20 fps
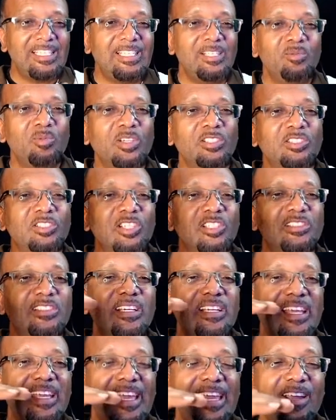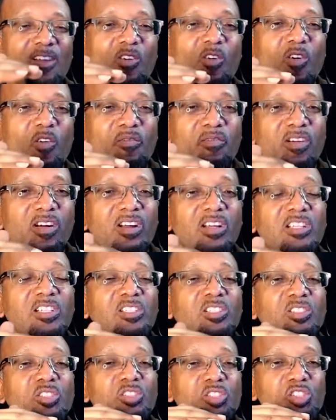he was just the king over
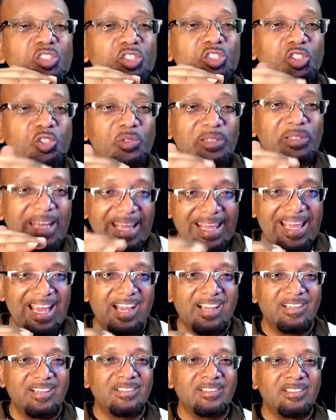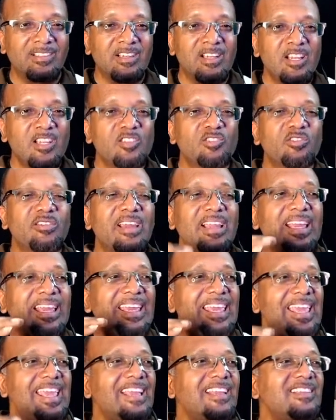Judea. So the
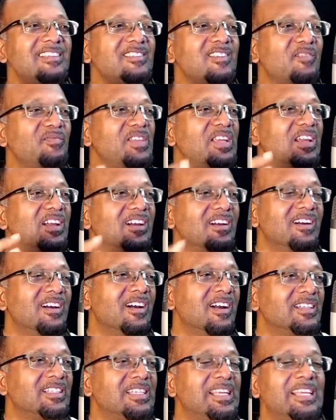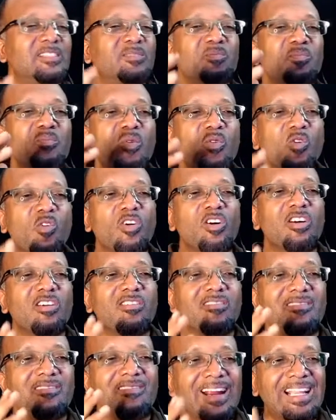kings of the earth is more
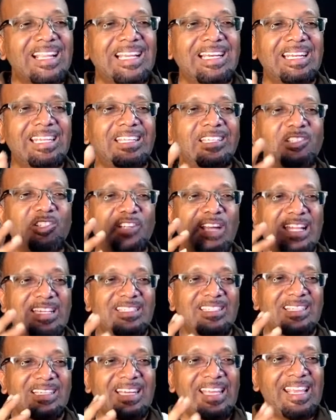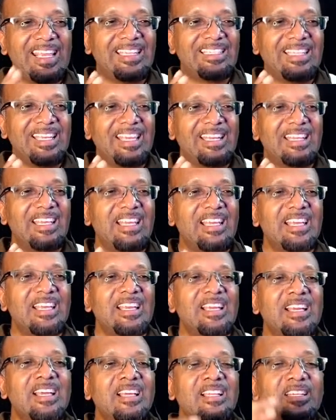correctly translated
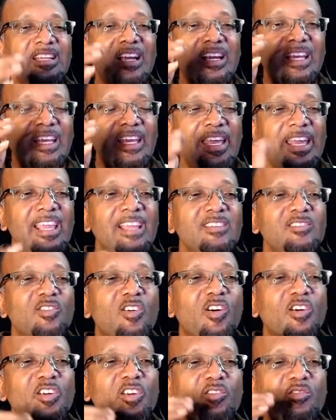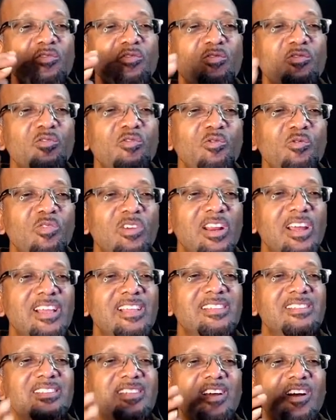the kings or the
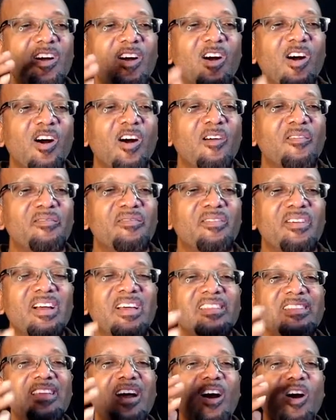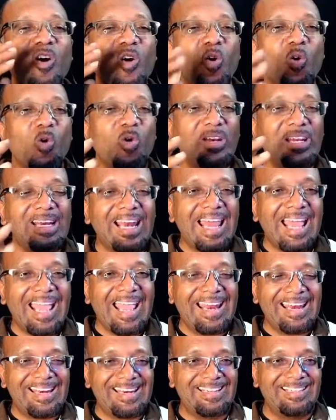rulers of the Holy
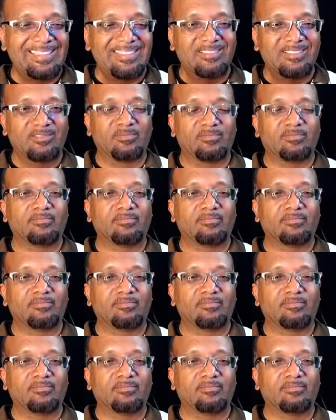Land.